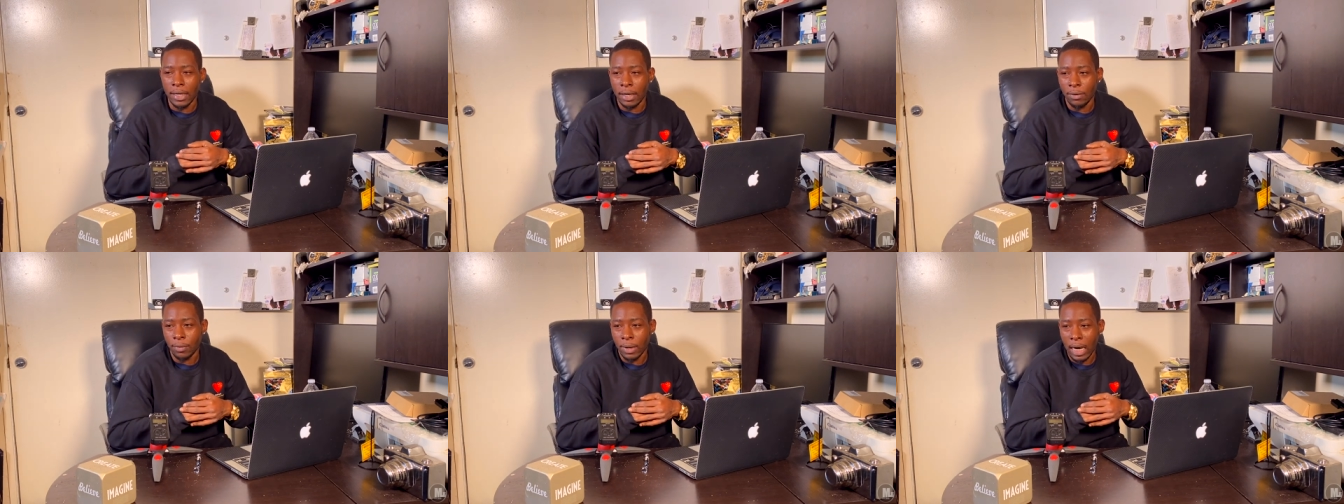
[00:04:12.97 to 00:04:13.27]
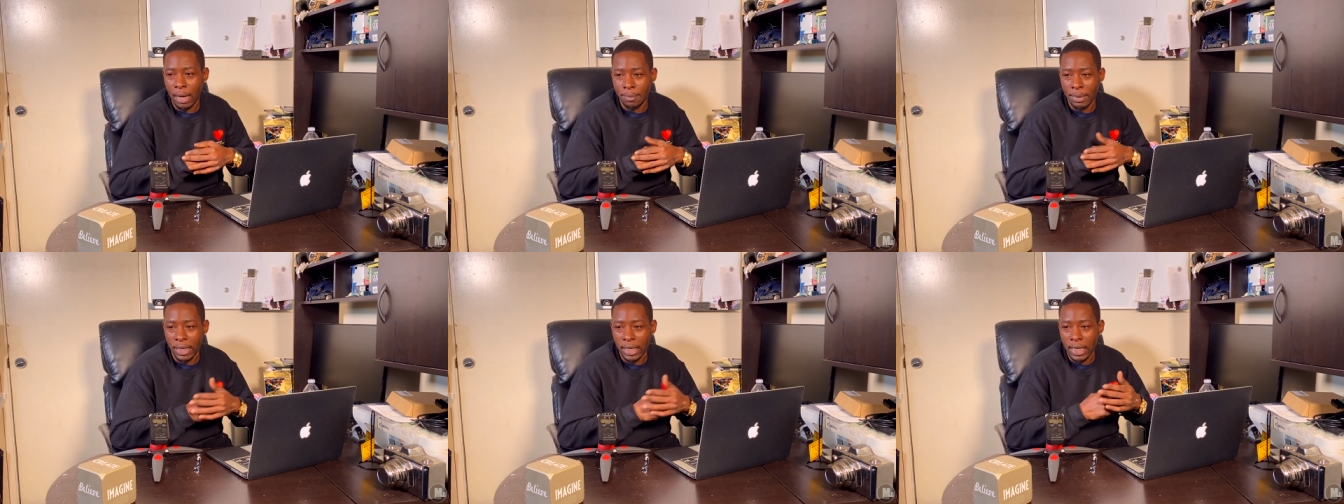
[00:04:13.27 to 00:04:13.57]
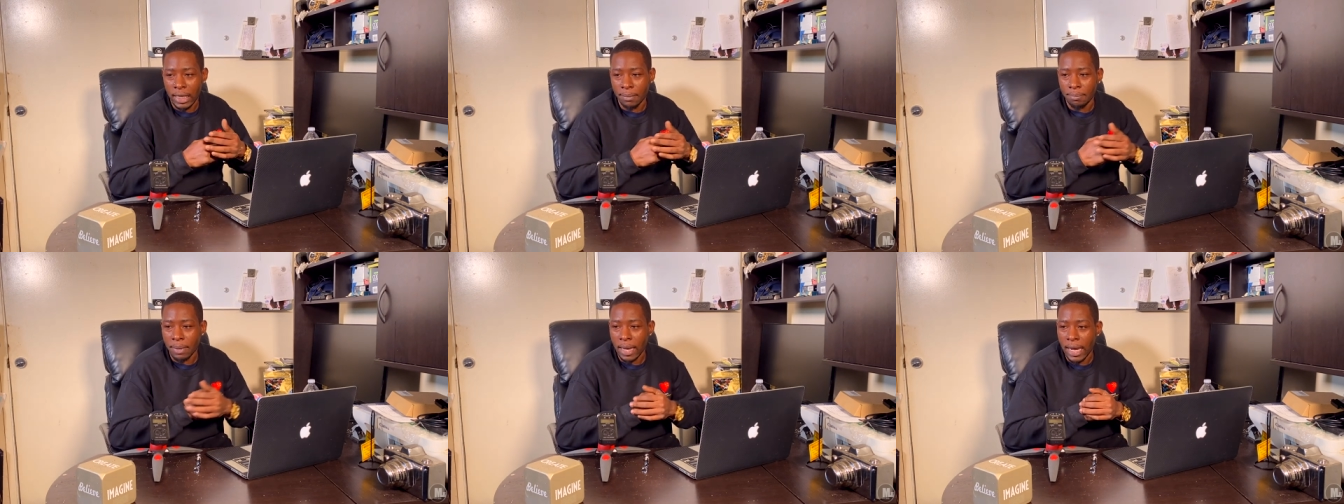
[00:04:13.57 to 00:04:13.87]
than what I've been
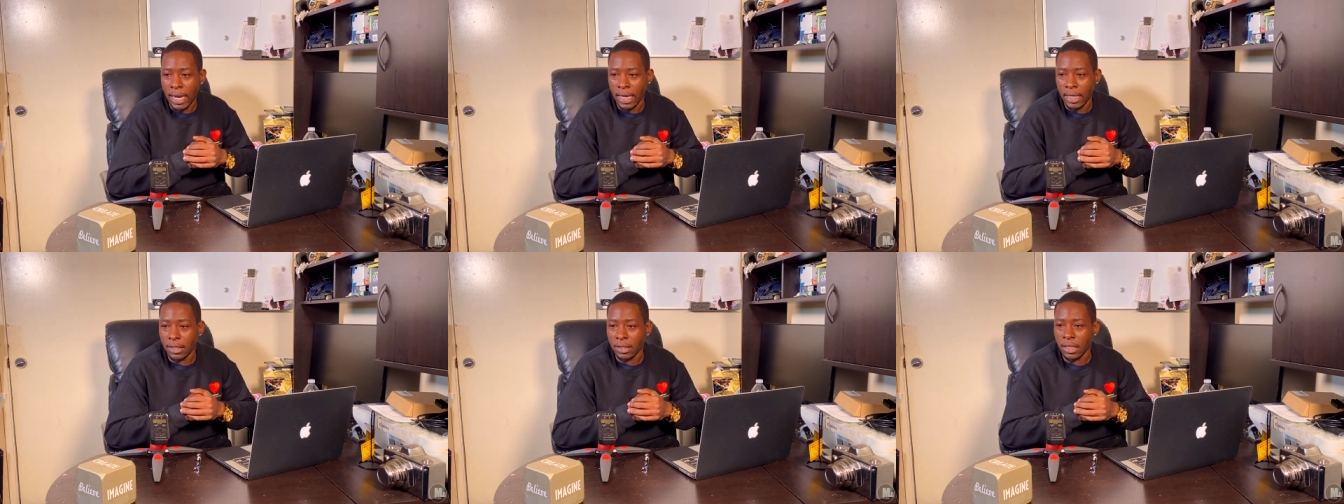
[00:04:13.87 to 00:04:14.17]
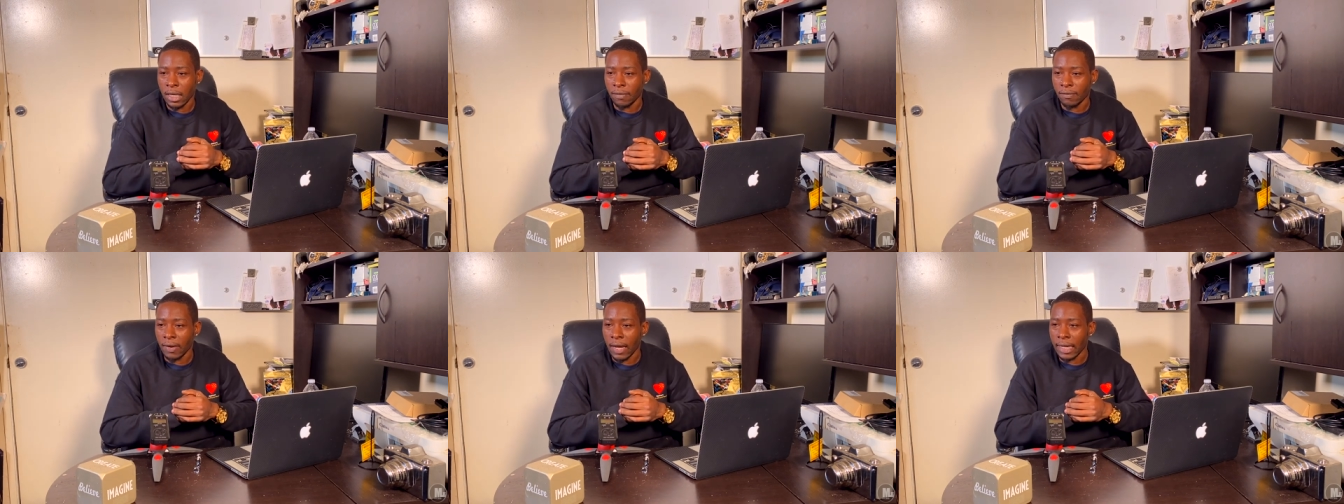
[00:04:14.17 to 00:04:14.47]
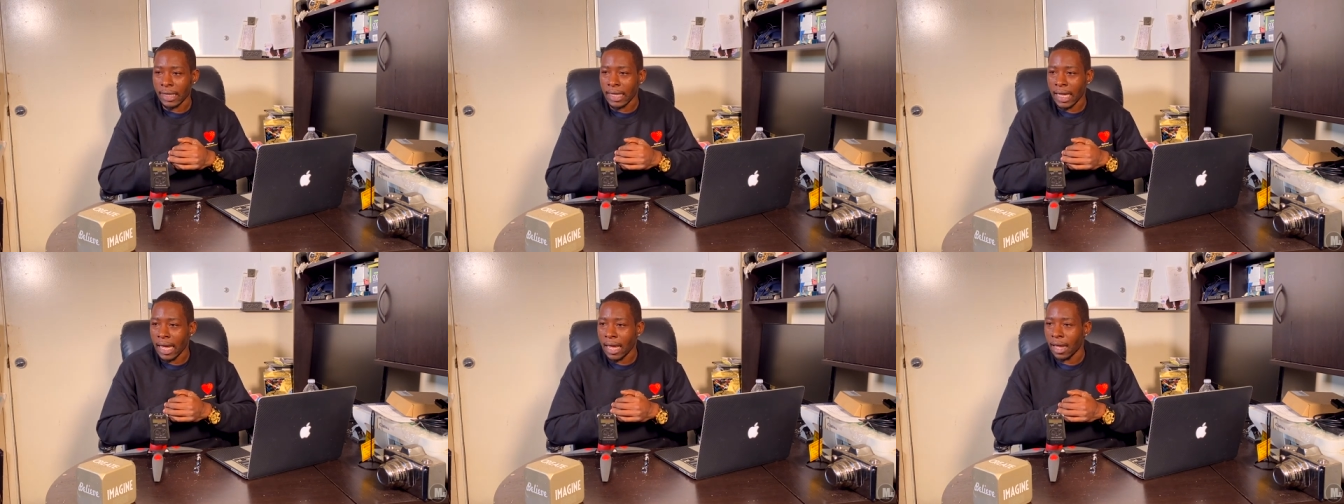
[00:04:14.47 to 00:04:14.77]
getting paid and stuff
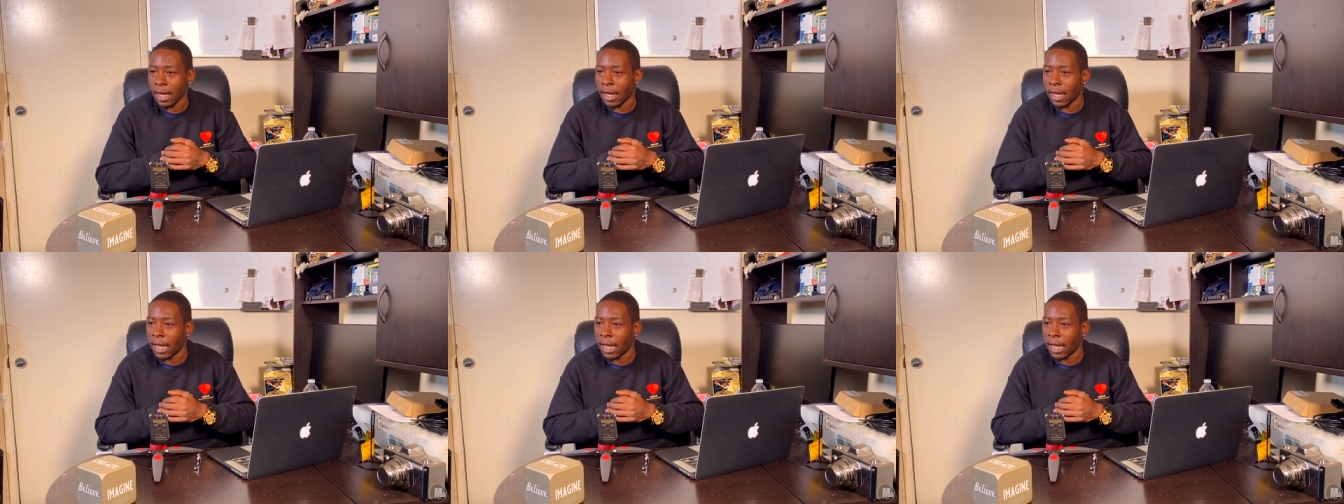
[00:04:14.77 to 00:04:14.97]
like that.